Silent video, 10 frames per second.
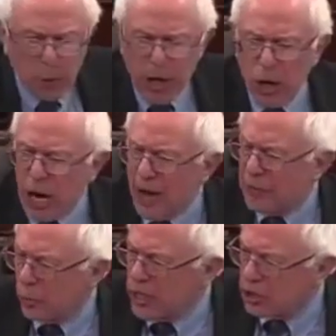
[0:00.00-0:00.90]
we don't have
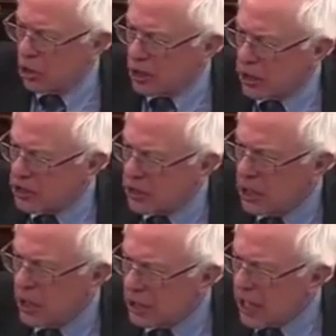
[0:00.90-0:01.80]
the resources
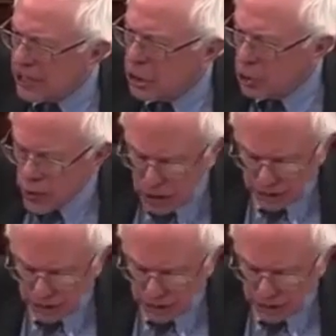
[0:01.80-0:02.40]
to get you into